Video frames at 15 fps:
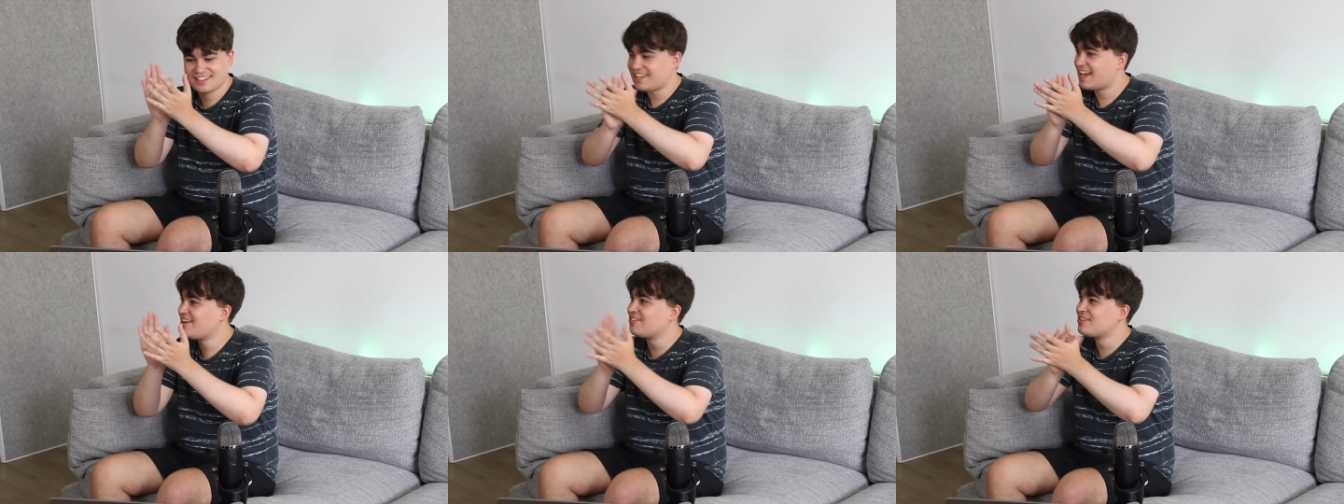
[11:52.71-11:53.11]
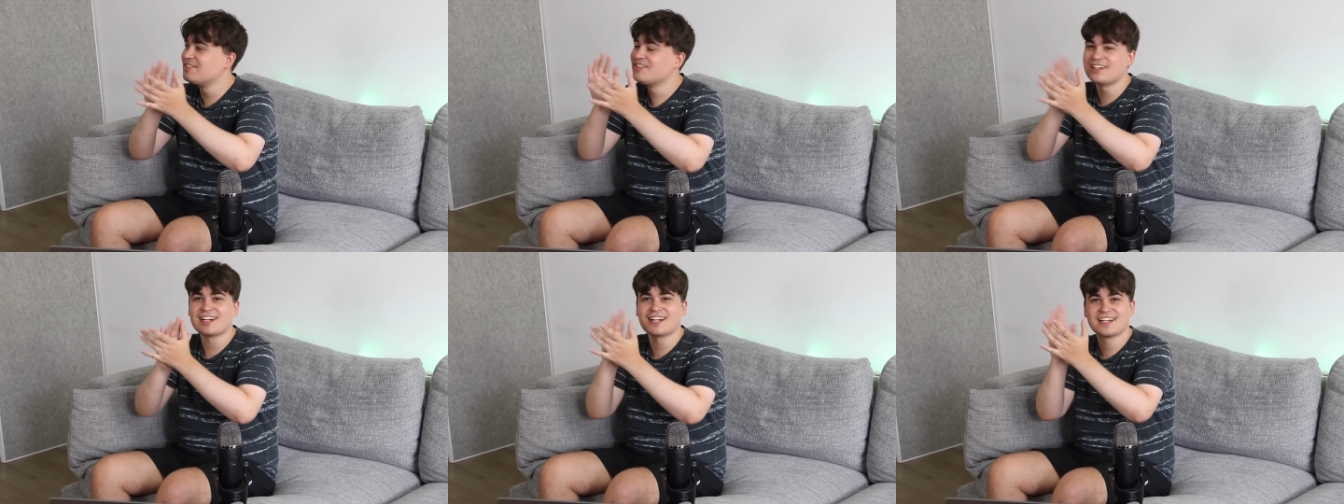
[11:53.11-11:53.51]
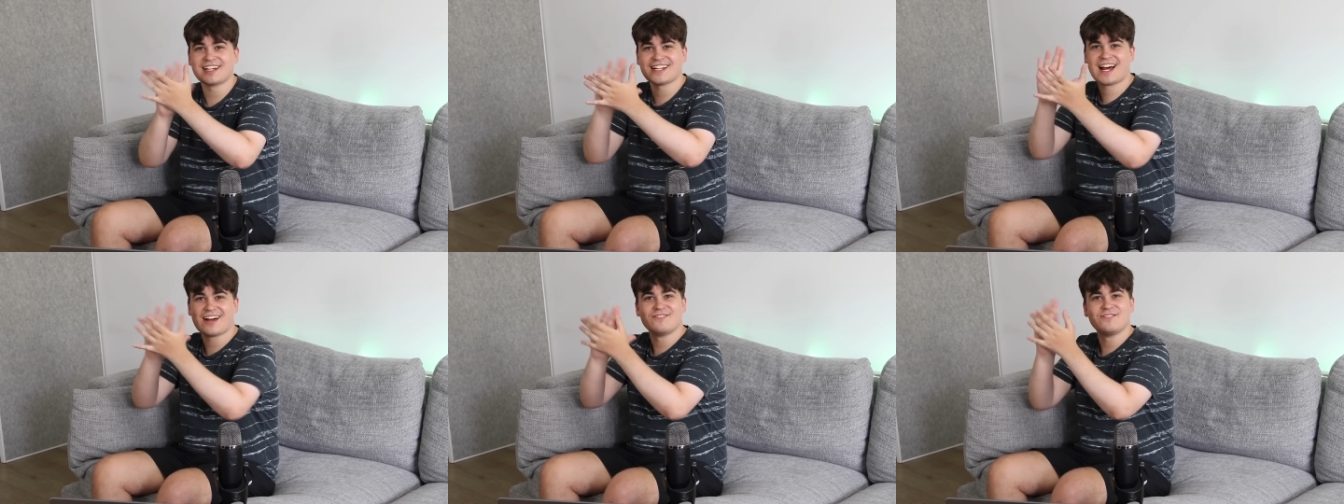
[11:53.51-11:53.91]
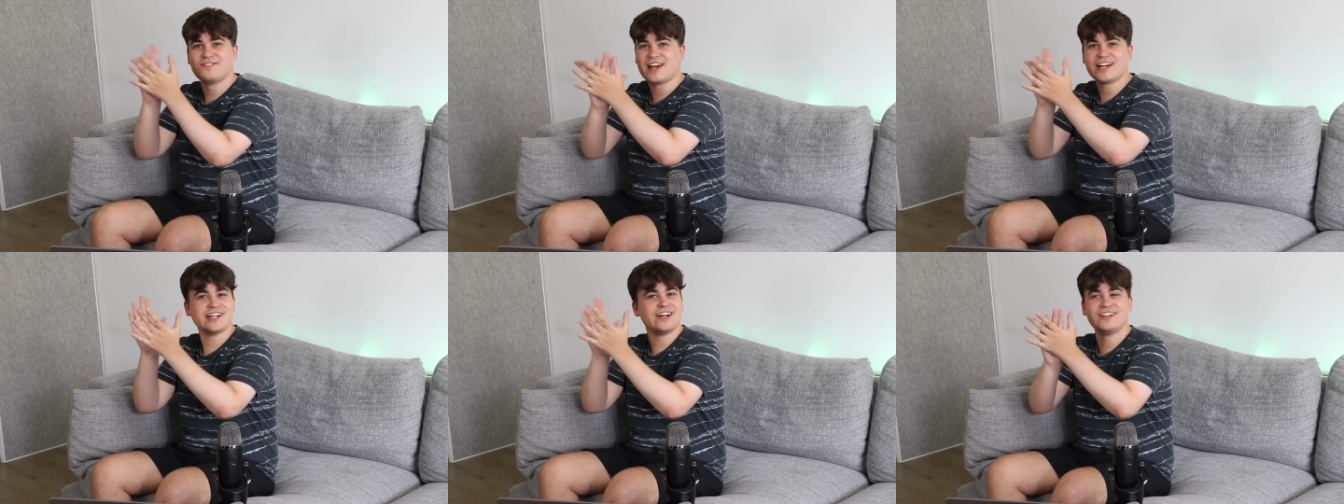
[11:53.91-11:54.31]
Everyone clap.
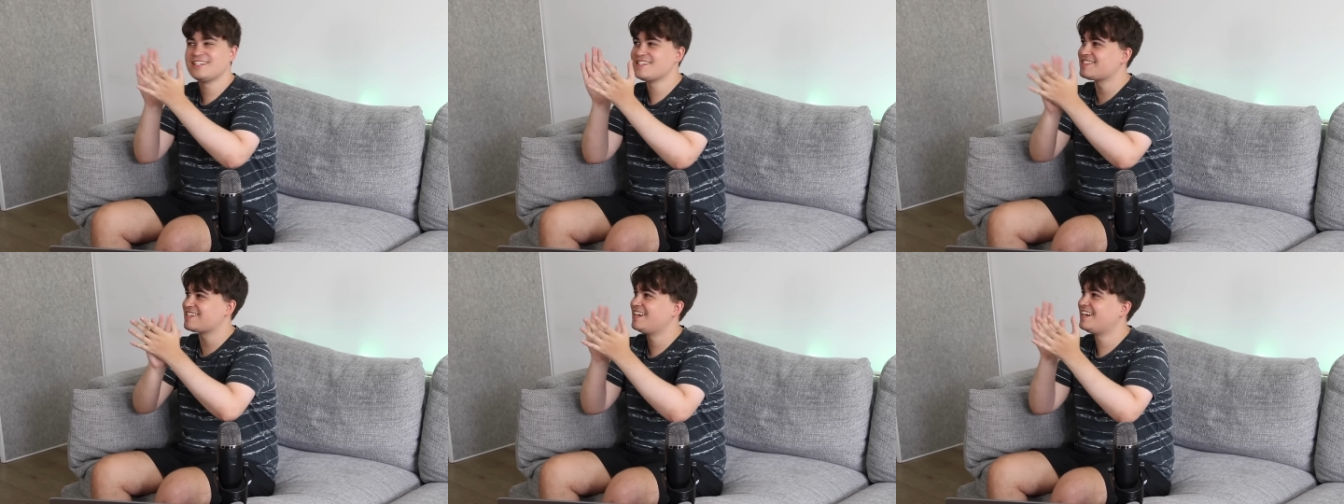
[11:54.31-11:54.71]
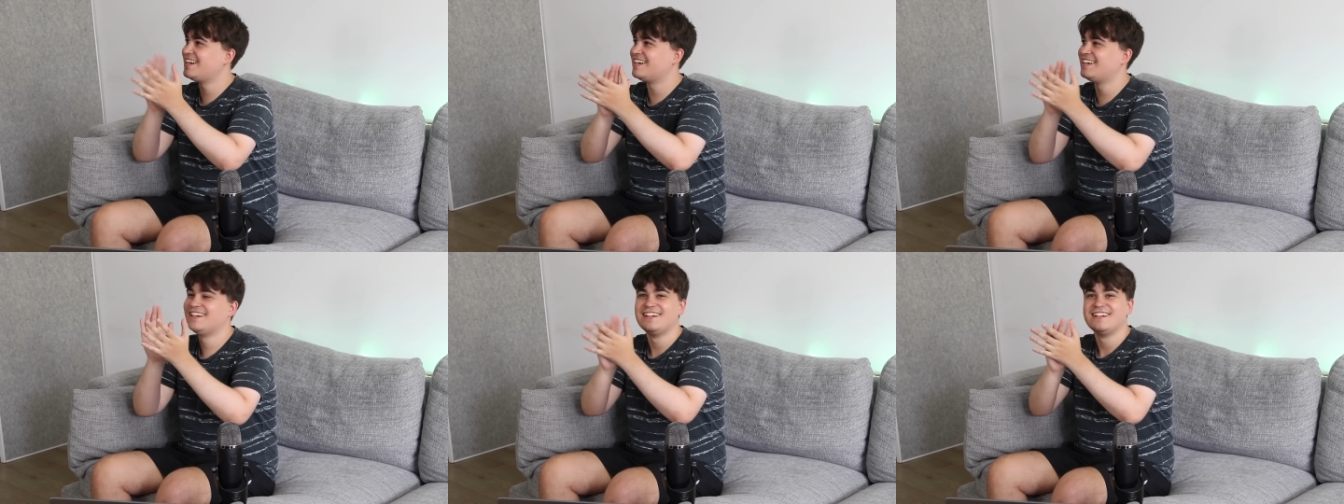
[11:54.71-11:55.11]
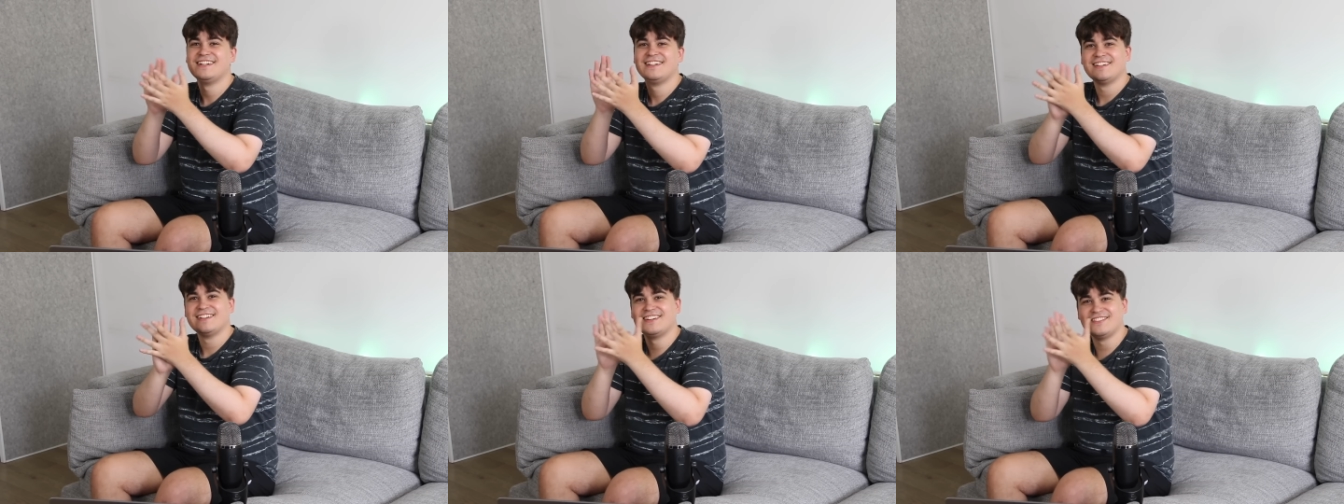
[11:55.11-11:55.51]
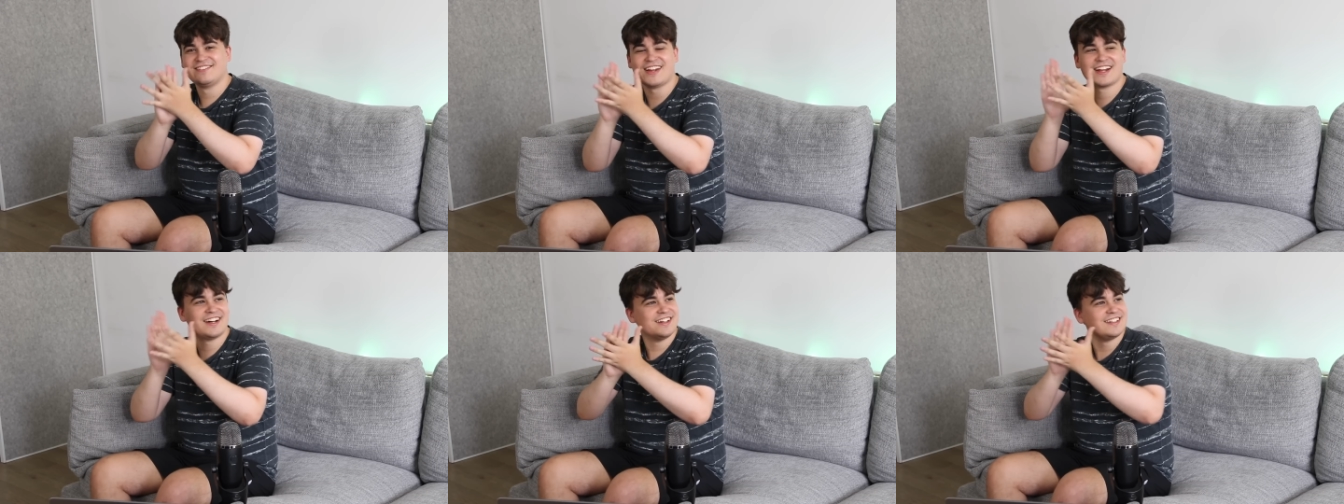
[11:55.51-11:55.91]
Vegard is here.
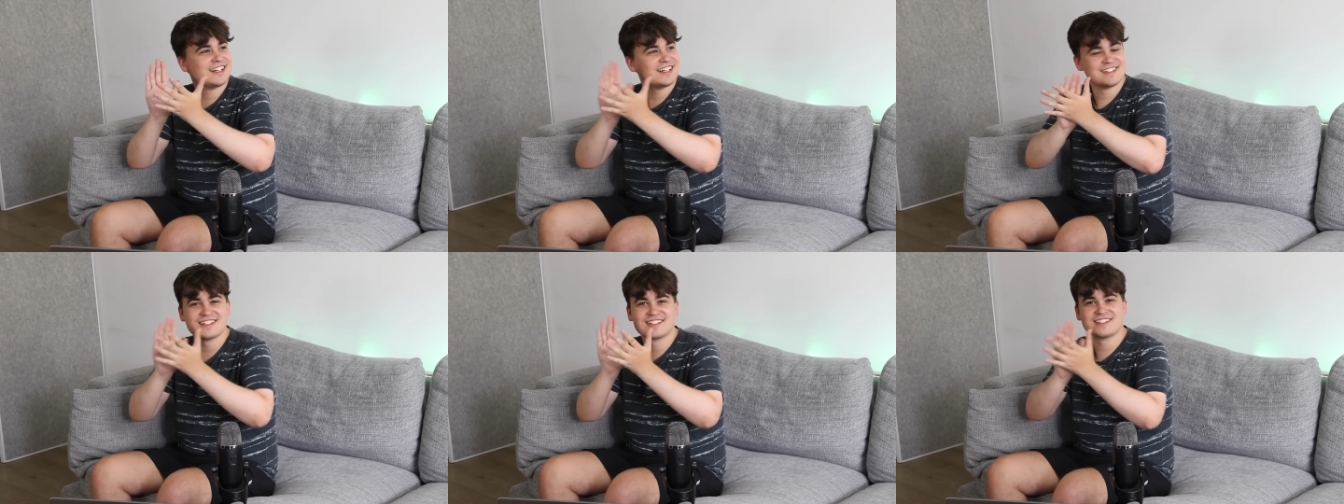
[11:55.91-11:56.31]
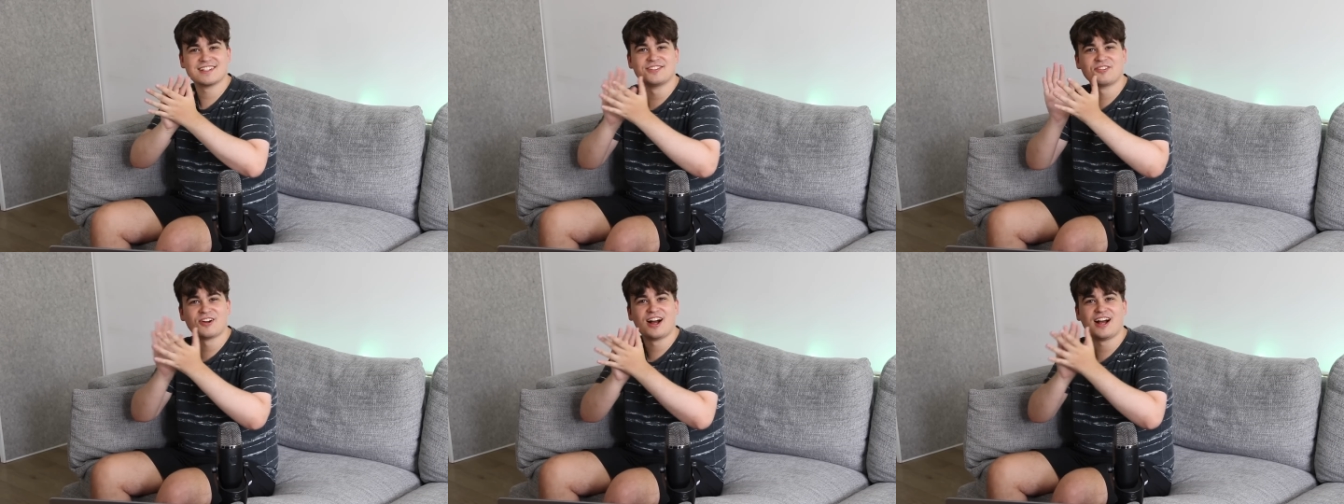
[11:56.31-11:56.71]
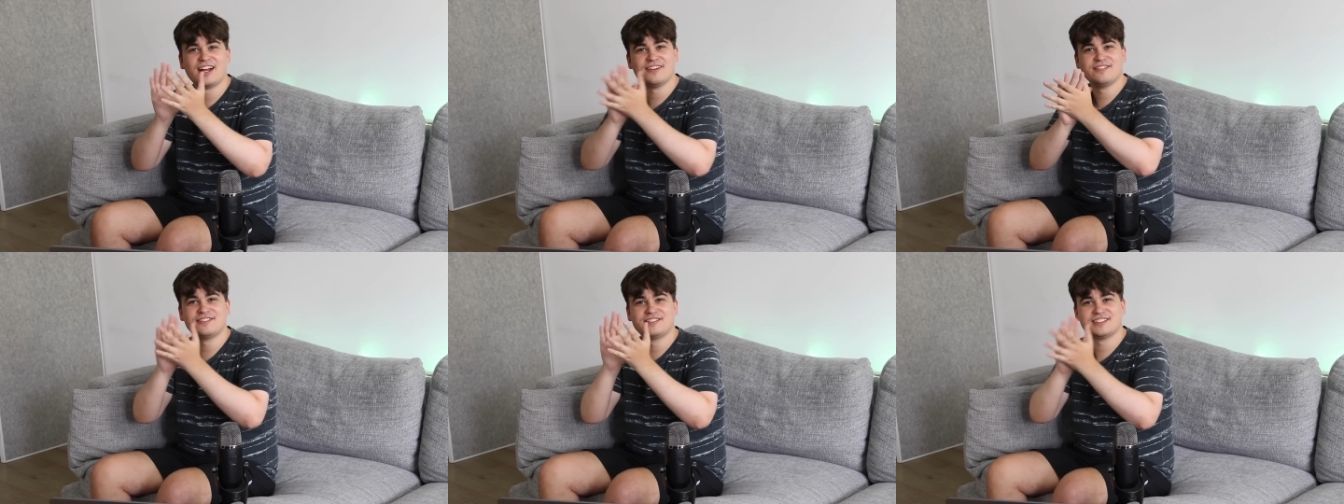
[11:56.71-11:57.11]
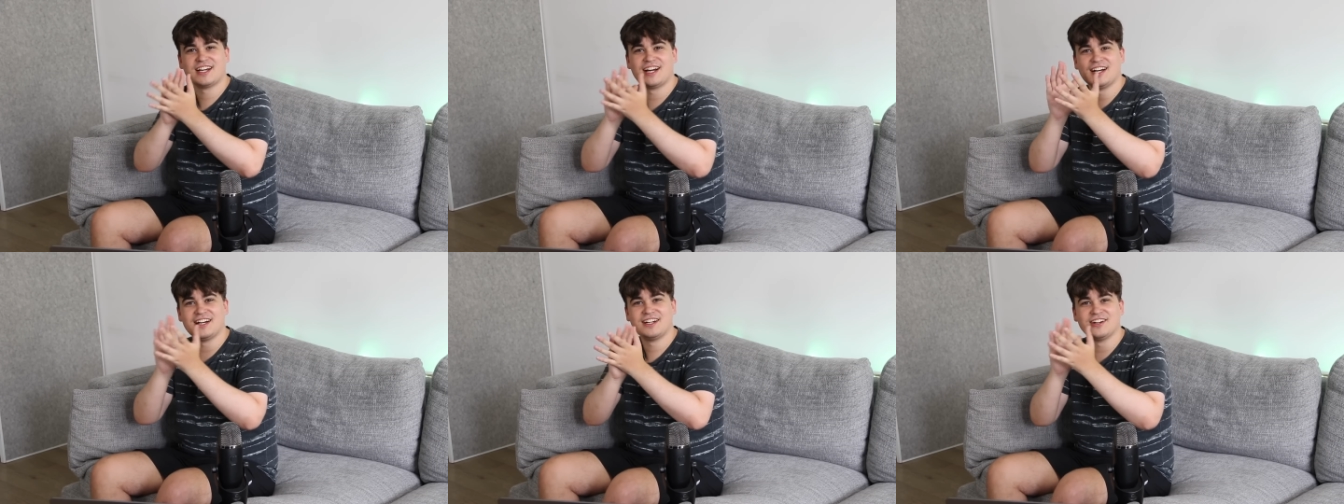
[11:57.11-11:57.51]
Vegard has arrived
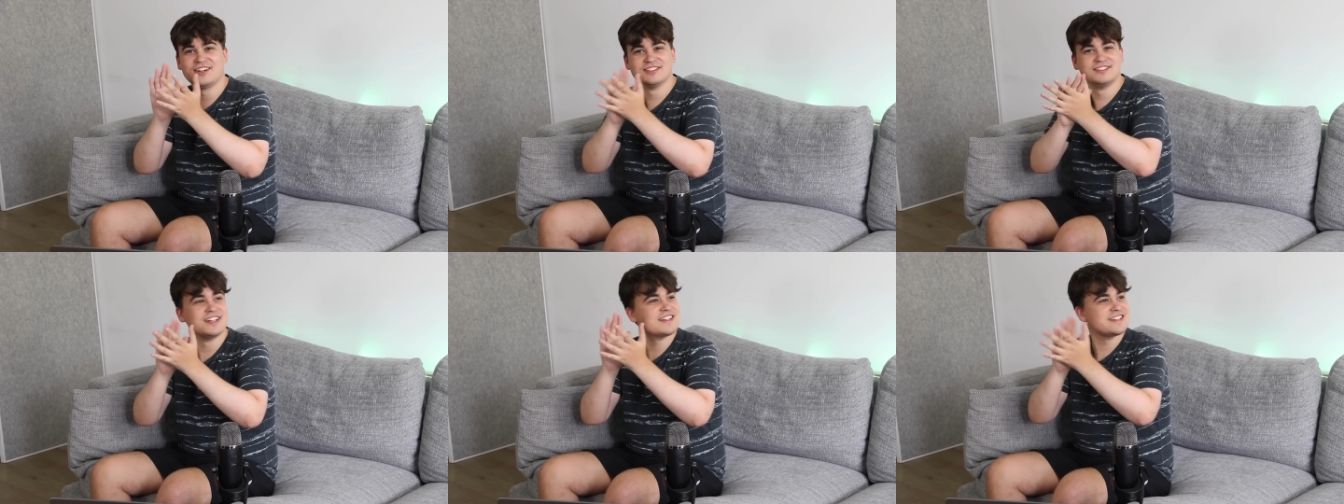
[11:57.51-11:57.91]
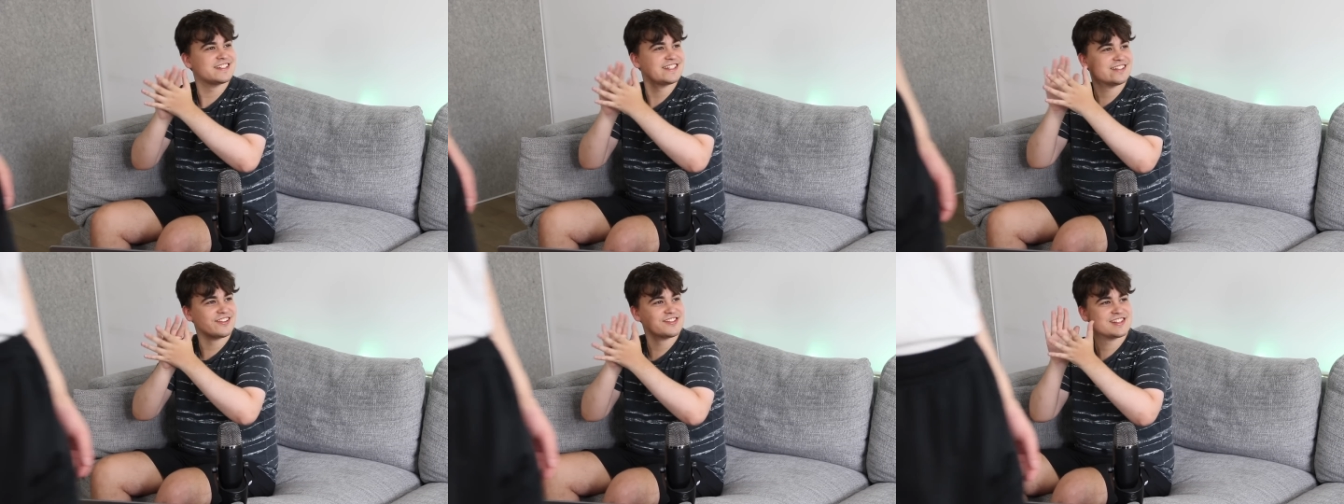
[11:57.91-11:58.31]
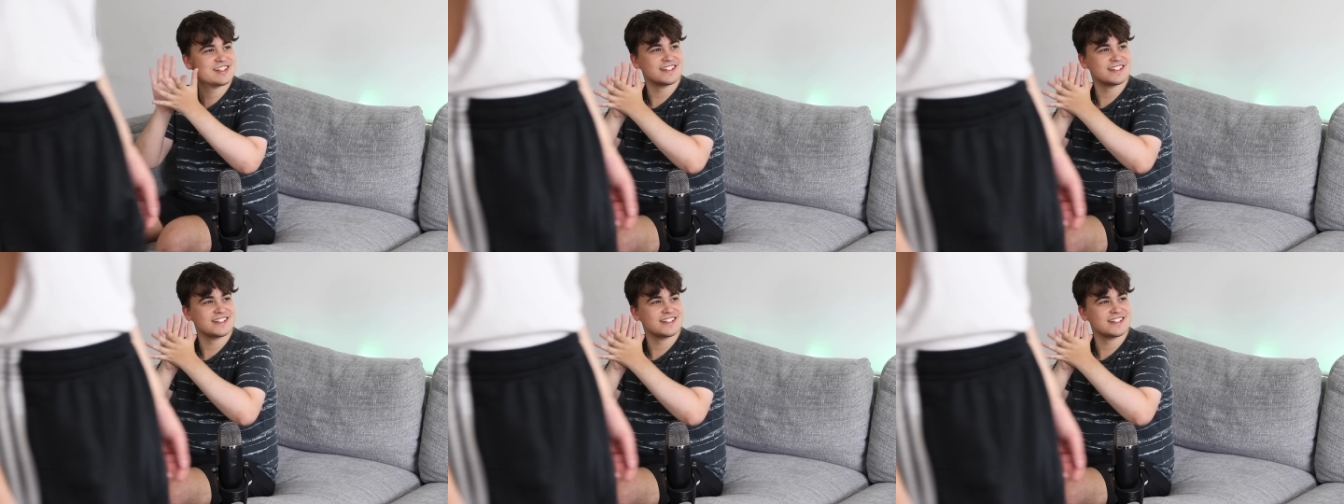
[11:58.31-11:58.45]
uh, on this on the